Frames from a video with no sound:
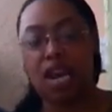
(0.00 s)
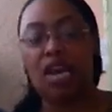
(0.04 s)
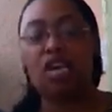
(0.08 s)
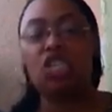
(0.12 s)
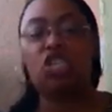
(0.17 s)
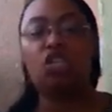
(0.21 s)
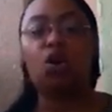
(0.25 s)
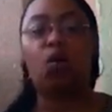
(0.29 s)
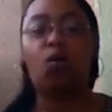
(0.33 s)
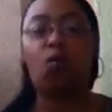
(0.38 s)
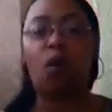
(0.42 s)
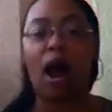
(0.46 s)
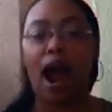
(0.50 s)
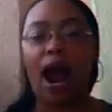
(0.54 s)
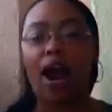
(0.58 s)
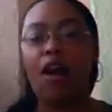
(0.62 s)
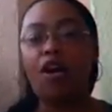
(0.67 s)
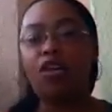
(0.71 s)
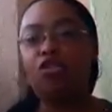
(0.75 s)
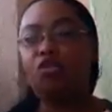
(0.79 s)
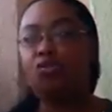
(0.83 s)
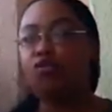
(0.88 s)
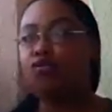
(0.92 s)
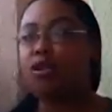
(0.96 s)
So why
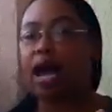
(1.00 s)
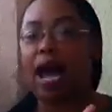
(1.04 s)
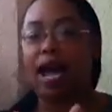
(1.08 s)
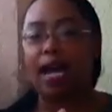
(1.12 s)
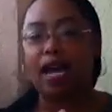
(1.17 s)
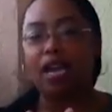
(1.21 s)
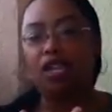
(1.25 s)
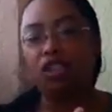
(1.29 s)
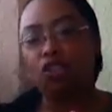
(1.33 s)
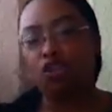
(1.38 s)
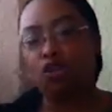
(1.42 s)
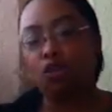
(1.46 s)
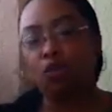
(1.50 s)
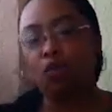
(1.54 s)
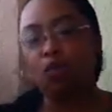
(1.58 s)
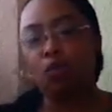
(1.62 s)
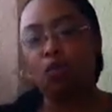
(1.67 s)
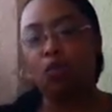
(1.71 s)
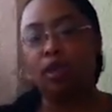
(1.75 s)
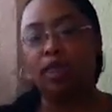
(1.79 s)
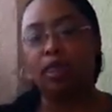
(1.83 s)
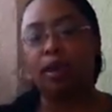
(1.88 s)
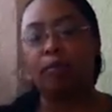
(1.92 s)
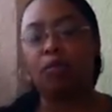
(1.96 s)
are you not in
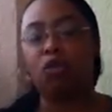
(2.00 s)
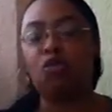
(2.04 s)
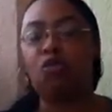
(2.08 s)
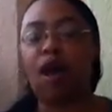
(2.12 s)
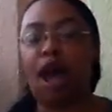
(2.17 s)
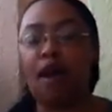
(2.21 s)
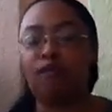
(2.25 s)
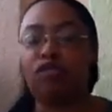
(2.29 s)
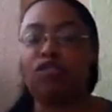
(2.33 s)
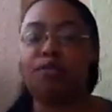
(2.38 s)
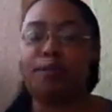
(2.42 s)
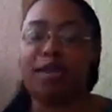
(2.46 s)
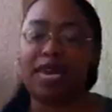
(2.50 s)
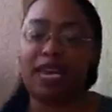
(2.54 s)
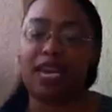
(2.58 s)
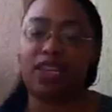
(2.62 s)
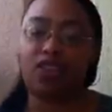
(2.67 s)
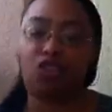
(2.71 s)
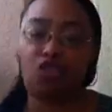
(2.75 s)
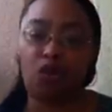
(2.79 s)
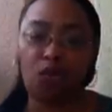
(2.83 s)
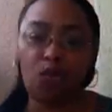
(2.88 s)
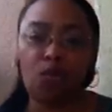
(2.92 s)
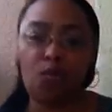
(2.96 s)
tune with them? You have to be
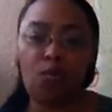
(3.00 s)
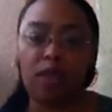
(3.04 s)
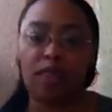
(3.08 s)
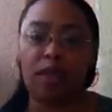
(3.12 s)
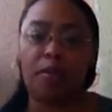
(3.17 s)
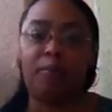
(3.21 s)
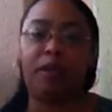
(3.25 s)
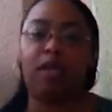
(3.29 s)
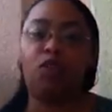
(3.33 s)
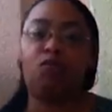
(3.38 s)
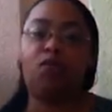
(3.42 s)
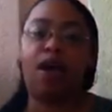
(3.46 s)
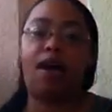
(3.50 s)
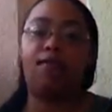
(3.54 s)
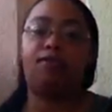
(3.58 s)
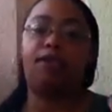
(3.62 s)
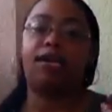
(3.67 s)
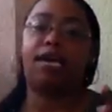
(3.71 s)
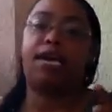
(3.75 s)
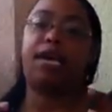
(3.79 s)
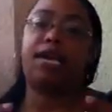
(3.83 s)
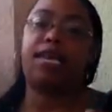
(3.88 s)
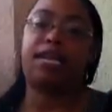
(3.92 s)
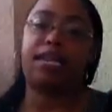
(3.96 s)
in tune with them, and you have
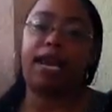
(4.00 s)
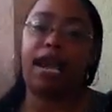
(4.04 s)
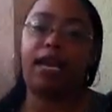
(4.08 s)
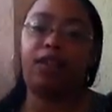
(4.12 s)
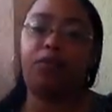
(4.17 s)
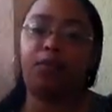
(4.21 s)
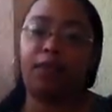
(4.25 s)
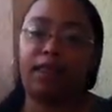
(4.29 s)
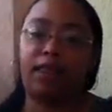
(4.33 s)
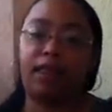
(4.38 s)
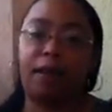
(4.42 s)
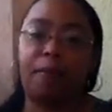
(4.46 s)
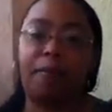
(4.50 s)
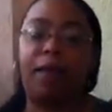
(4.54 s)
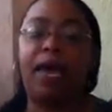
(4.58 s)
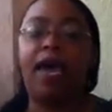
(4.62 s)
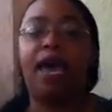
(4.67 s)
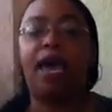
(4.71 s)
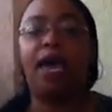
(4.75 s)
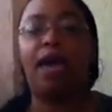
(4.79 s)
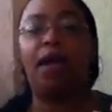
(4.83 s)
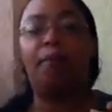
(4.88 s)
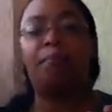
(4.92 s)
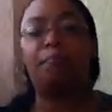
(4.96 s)
to connect with them
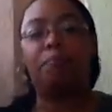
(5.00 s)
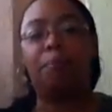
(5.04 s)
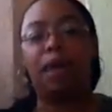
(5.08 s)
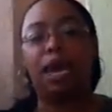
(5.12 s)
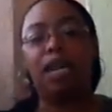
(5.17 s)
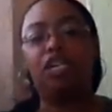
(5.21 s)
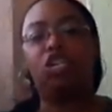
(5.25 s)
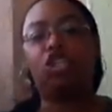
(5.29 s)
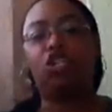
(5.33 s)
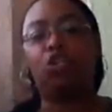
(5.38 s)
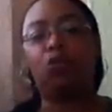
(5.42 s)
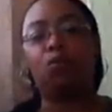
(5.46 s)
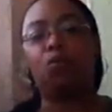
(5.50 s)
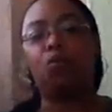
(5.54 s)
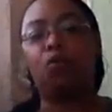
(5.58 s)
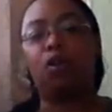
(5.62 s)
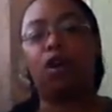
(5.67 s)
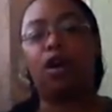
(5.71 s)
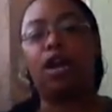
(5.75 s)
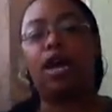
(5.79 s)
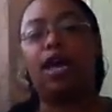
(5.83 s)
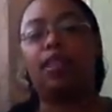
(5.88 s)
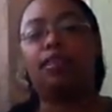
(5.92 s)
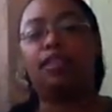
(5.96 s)
and make
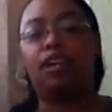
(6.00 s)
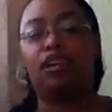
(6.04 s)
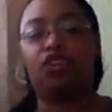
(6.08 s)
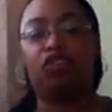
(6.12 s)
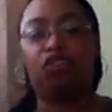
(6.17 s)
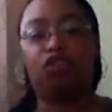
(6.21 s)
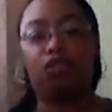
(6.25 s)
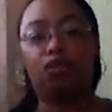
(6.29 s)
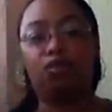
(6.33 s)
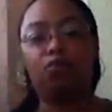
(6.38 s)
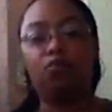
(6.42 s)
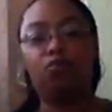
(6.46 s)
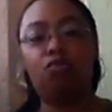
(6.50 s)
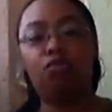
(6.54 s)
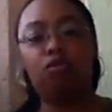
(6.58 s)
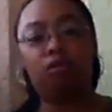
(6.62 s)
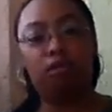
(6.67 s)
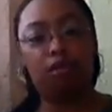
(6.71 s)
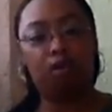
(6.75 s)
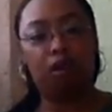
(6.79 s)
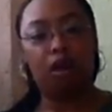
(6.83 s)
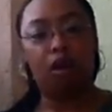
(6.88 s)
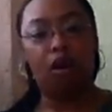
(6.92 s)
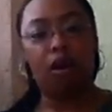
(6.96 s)
sure that you
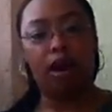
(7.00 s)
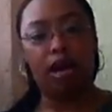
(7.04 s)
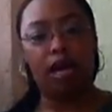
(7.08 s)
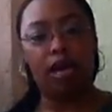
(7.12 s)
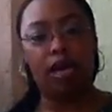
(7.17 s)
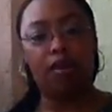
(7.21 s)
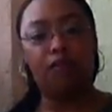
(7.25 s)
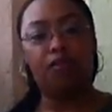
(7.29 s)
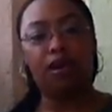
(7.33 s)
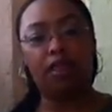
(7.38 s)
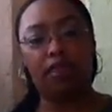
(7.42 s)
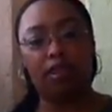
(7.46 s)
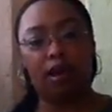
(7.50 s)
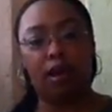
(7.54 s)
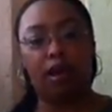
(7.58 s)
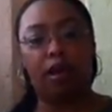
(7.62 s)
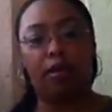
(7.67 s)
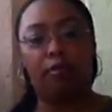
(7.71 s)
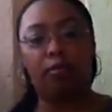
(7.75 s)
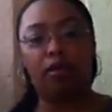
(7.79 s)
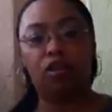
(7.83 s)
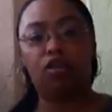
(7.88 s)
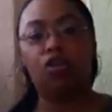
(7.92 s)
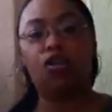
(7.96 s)
are giving
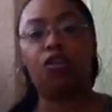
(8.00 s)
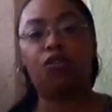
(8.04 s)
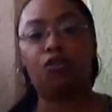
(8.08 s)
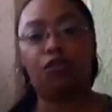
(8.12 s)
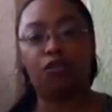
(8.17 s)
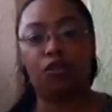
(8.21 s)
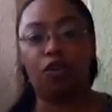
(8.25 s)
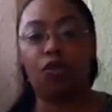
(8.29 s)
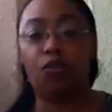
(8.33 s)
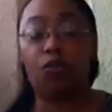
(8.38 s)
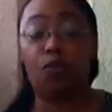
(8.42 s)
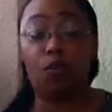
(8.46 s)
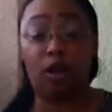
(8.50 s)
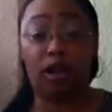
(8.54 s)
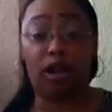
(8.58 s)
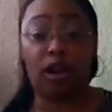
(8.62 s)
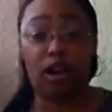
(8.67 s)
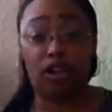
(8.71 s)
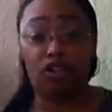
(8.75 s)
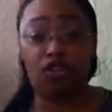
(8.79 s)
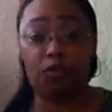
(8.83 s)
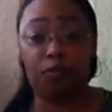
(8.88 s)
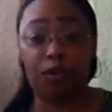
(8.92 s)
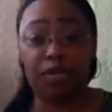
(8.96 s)
them your full
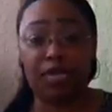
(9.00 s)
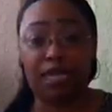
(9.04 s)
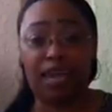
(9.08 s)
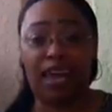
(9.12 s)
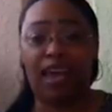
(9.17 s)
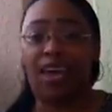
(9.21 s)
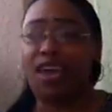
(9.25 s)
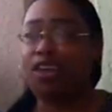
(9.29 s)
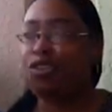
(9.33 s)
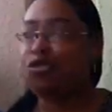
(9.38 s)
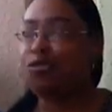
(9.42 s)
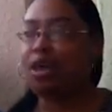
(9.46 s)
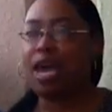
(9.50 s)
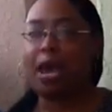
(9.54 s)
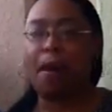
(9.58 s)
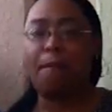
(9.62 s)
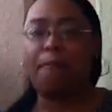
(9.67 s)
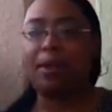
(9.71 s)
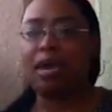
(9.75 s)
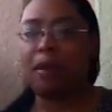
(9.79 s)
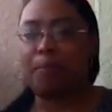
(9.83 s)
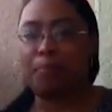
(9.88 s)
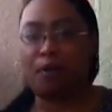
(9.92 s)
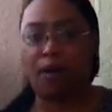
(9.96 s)
100%. You
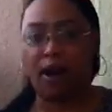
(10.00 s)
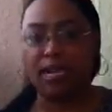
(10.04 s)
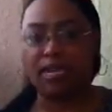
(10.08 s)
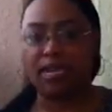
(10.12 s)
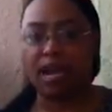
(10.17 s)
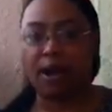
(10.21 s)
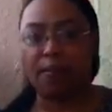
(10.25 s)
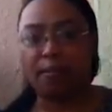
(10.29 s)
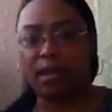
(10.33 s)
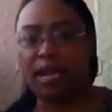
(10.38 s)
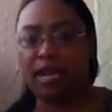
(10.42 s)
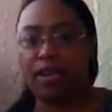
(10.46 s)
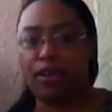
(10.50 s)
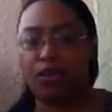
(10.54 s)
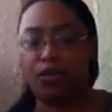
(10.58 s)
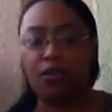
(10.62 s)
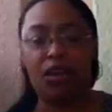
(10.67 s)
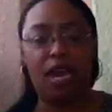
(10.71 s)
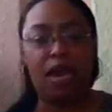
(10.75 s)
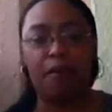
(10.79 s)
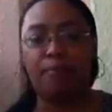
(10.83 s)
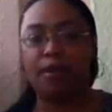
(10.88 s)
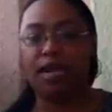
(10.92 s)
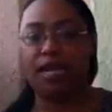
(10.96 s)
can't be a part-time leader. You
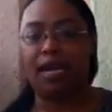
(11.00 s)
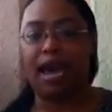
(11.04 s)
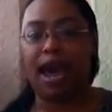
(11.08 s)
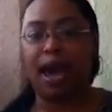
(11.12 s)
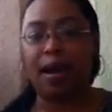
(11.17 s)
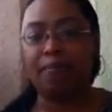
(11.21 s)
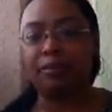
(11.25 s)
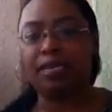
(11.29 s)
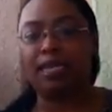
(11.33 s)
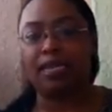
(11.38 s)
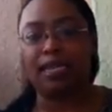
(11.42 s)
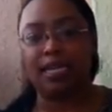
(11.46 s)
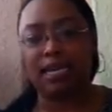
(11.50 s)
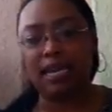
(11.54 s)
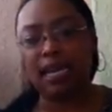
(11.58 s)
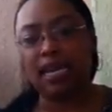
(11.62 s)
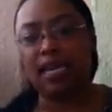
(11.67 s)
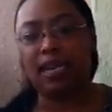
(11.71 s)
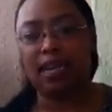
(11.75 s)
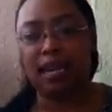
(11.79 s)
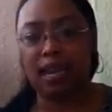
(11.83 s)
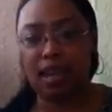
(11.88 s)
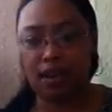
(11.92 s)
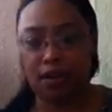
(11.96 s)
can't be an absentee
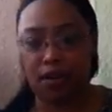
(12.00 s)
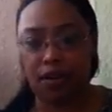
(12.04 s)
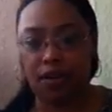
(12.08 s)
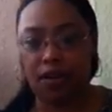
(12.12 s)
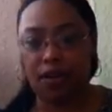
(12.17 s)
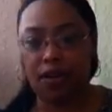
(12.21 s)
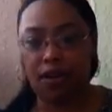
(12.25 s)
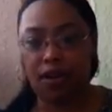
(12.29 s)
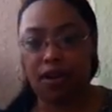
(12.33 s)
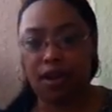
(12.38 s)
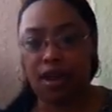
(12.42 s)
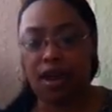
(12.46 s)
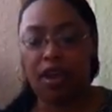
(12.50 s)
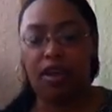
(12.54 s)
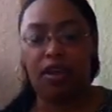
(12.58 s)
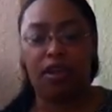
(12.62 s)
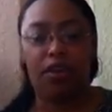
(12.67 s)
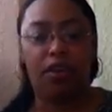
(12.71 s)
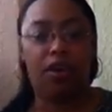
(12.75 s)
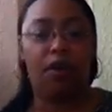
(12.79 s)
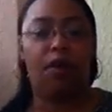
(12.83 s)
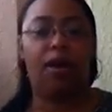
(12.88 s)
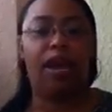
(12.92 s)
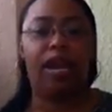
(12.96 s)
leader.
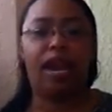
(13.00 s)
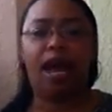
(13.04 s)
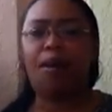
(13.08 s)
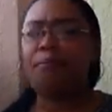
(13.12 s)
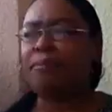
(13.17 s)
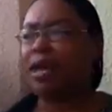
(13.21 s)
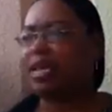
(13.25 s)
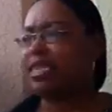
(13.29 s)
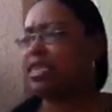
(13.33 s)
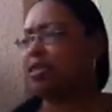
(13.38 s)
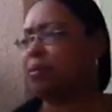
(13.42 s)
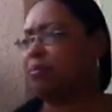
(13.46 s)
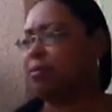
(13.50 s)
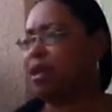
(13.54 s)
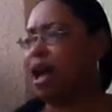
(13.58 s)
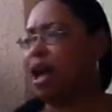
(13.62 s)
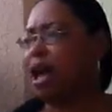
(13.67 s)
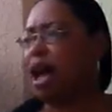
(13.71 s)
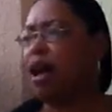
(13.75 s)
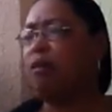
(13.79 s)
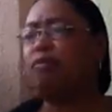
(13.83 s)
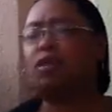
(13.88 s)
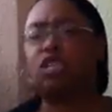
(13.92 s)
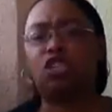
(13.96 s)
You know, and
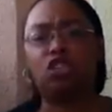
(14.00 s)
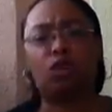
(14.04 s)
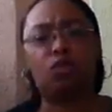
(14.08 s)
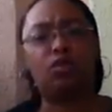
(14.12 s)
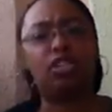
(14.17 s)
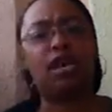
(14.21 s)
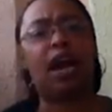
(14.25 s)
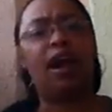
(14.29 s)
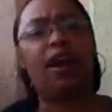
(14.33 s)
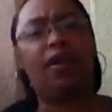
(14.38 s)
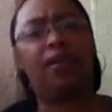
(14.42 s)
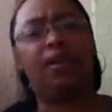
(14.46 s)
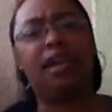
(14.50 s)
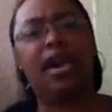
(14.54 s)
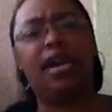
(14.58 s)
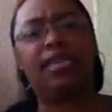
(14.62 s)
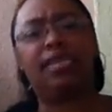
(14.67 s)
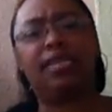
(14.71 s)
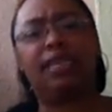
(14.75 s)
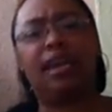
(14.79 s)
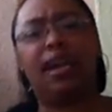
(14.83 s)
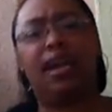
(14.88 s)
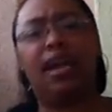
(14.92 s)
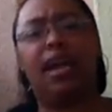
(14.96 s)
I was so tired
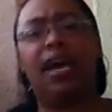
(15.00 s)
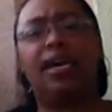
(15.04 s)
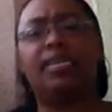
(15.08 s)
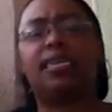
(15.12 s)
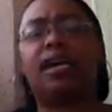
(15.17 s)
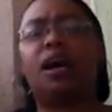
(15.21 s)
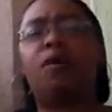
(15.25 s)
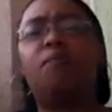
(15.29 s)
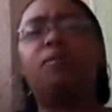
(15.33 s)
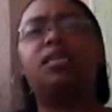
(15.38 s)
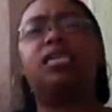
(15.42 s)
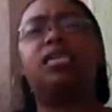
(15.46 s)
last night, guys. I